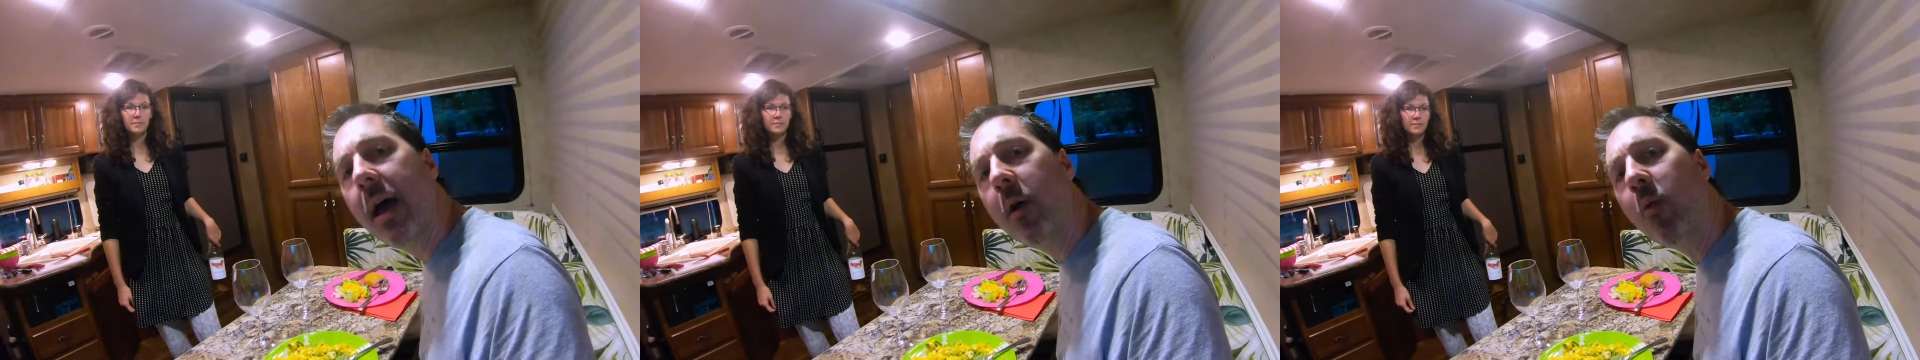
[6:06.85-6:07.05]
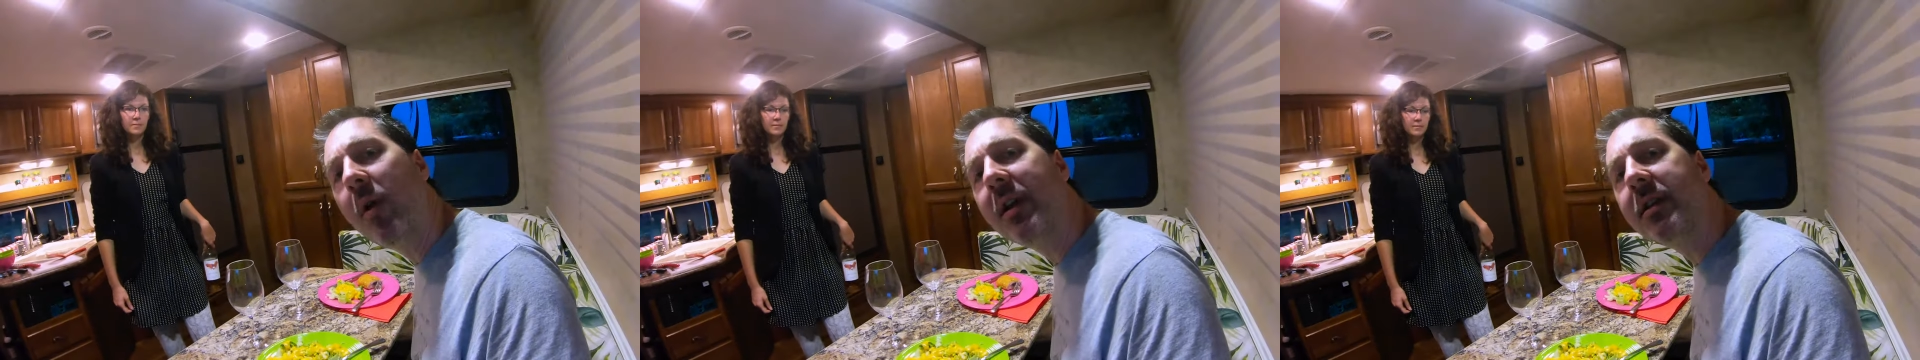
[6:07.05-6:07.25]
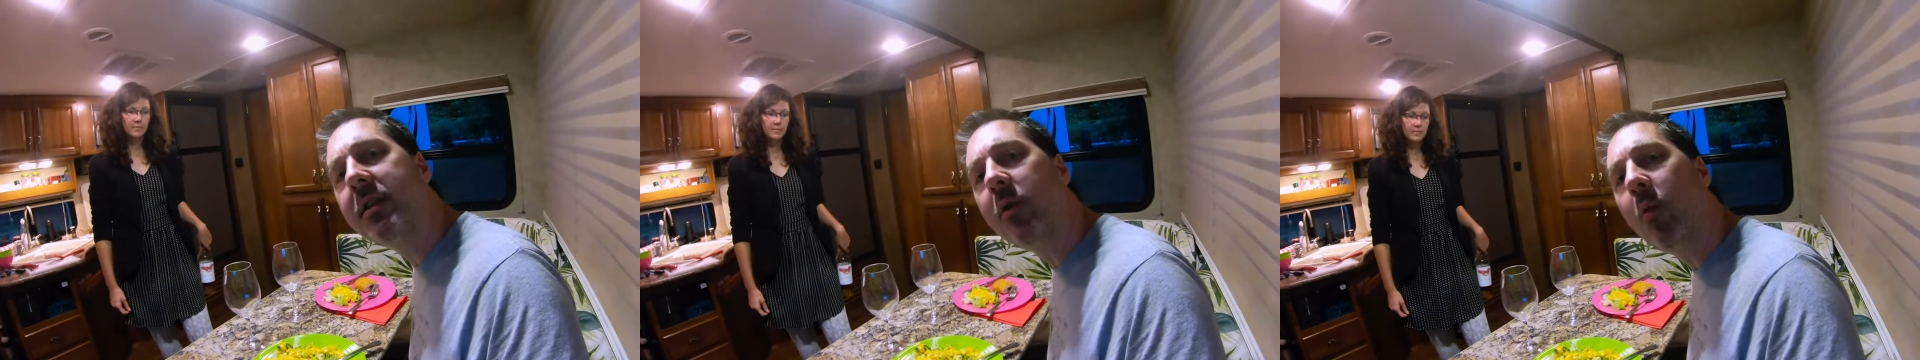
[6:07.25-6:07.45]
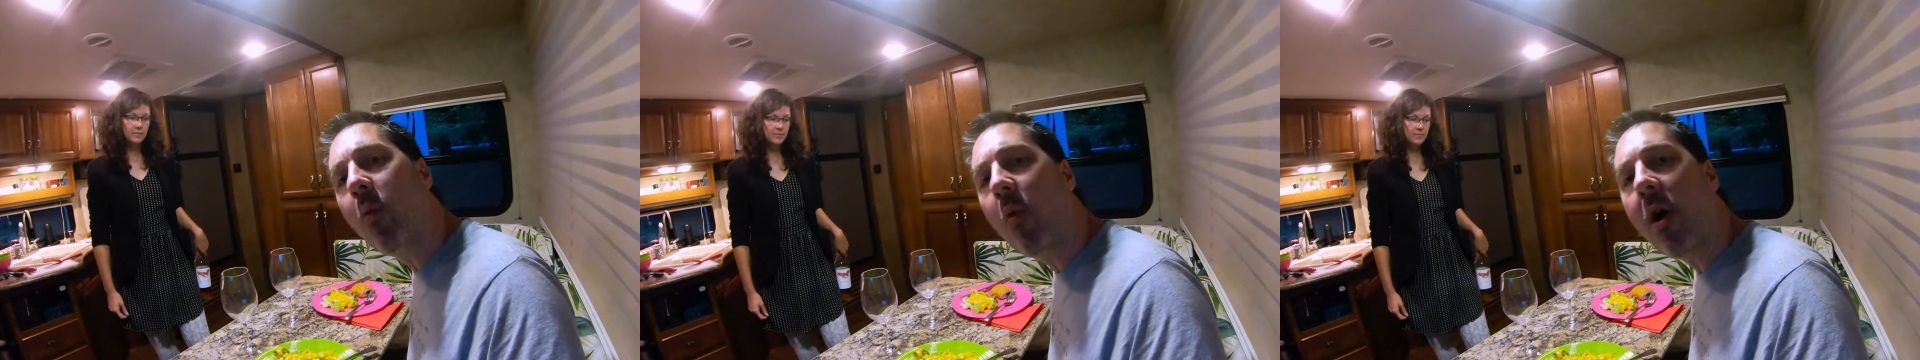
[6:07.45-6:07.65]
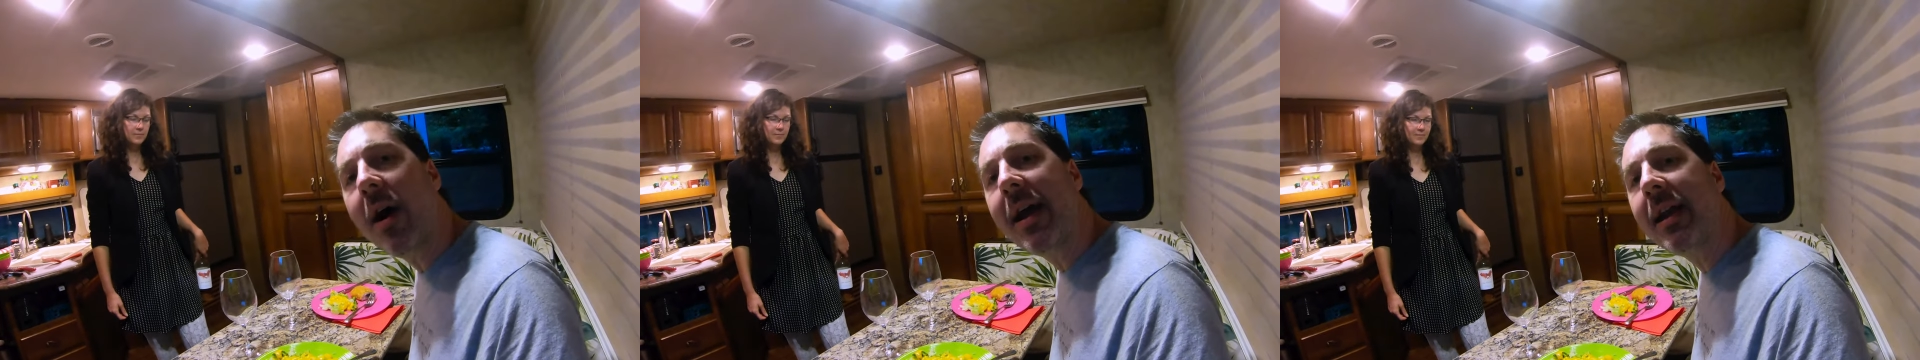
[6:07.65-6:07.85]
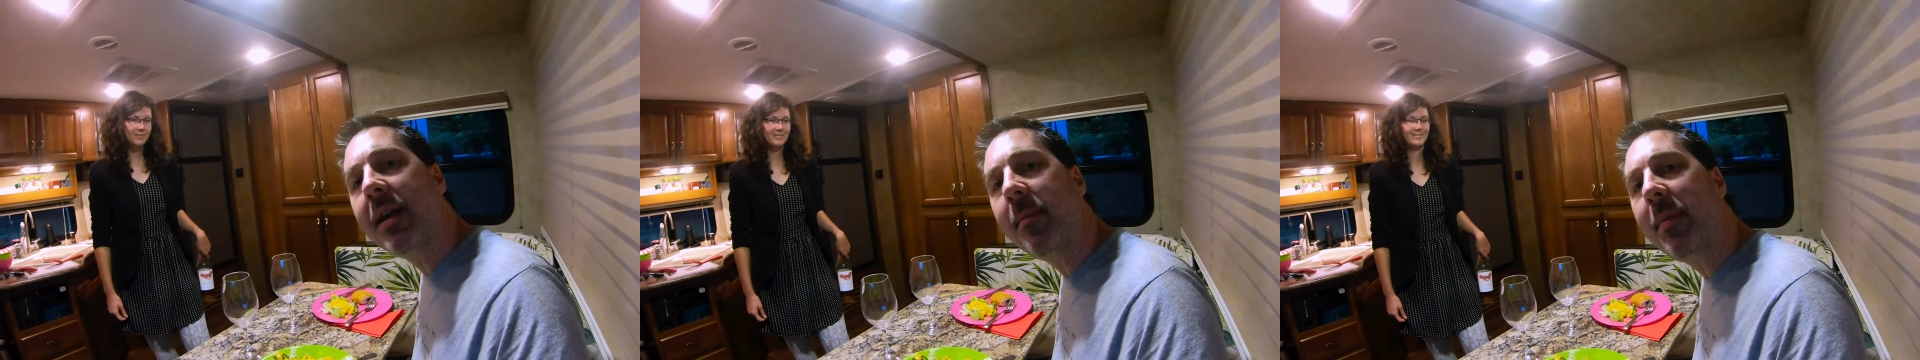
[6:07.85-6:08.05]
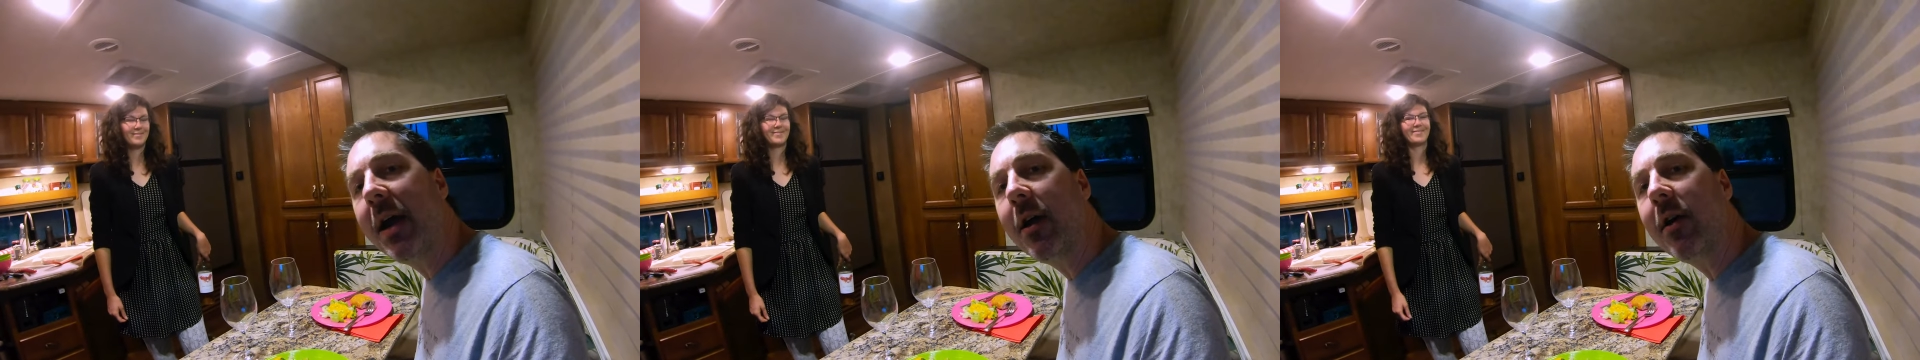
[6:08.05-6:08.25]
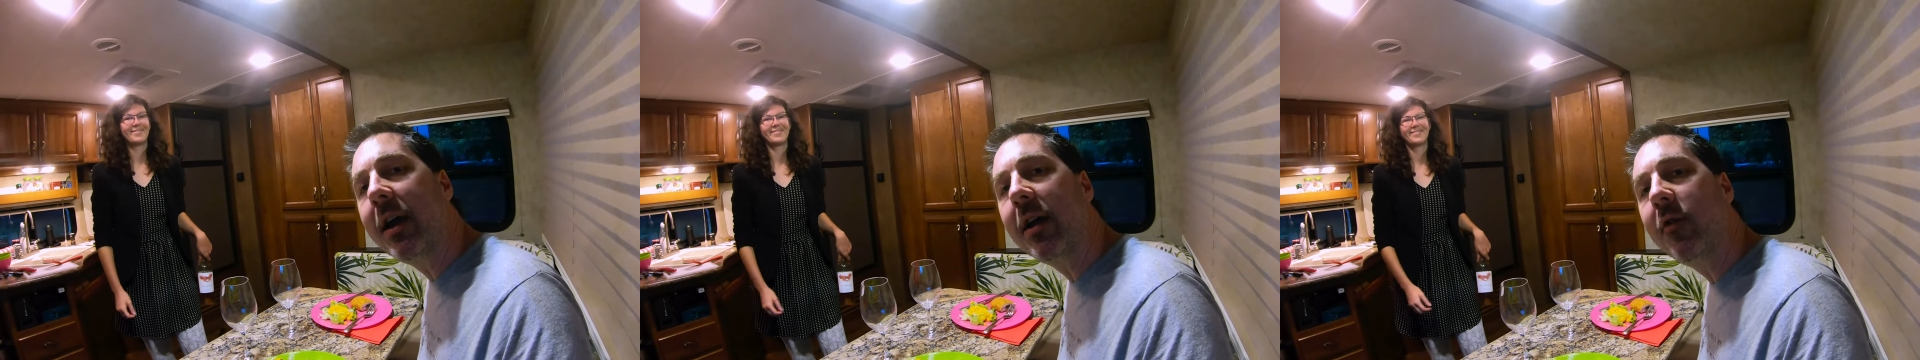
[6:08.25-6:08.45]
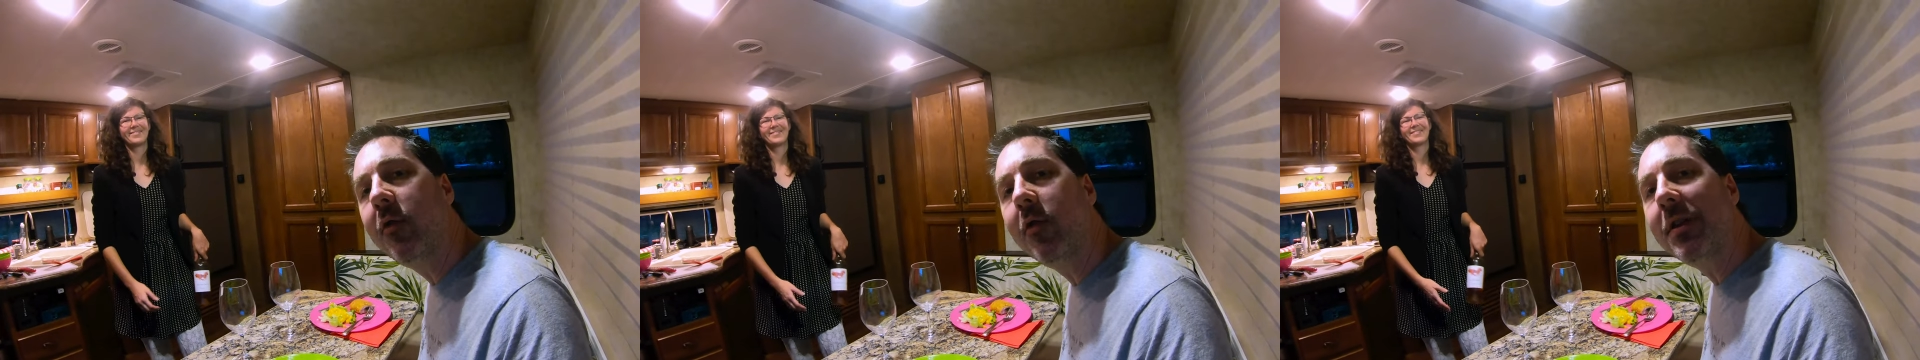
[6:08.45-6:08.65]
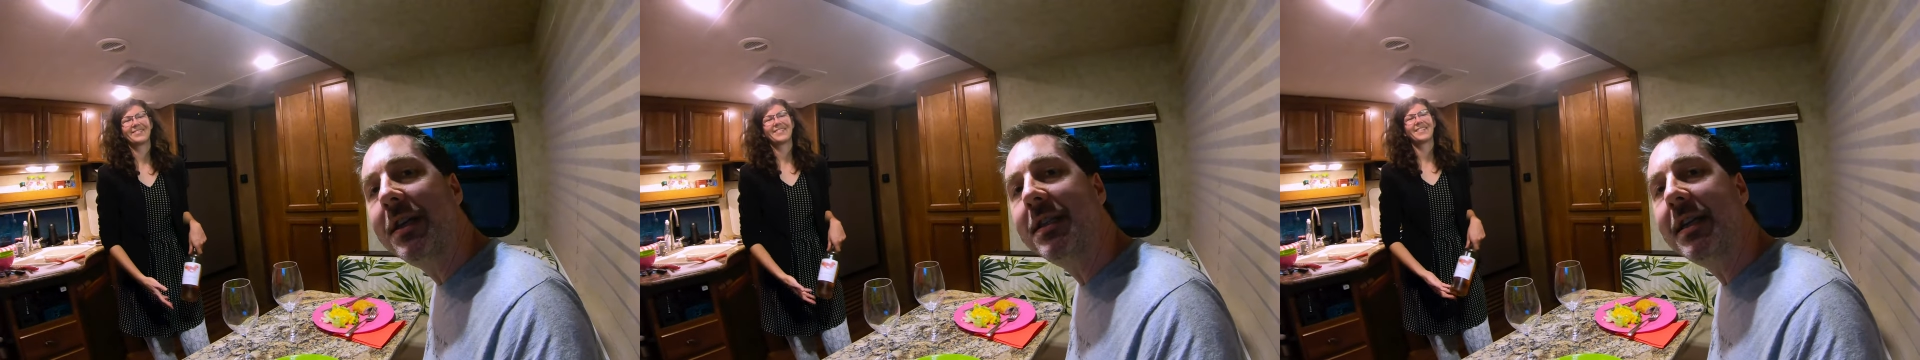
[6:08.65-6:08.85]
And what is the wine pairing
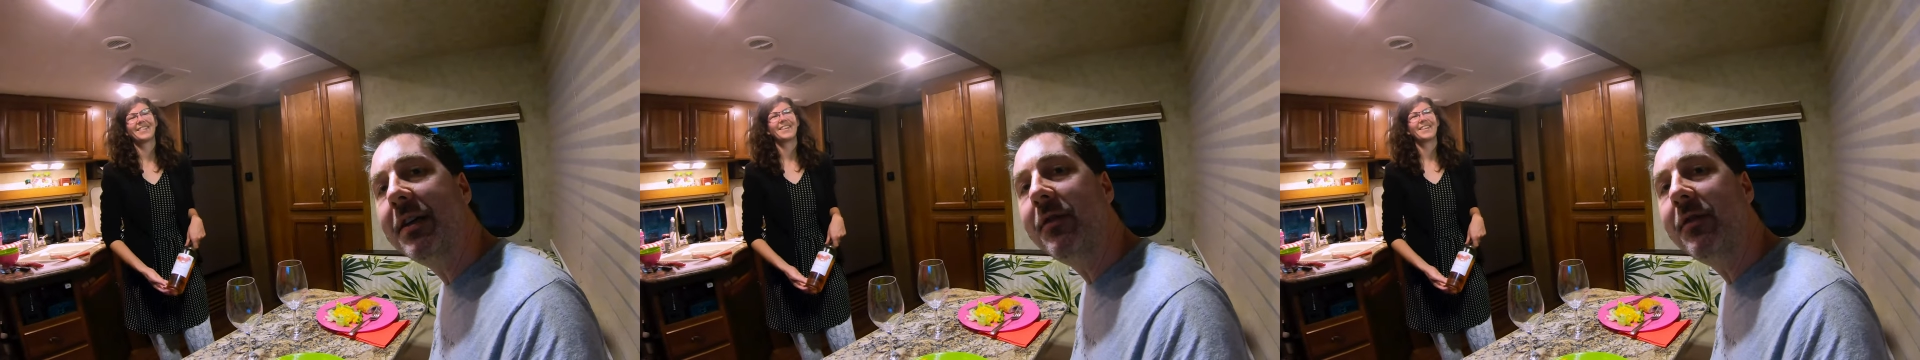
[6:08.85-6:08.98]
for this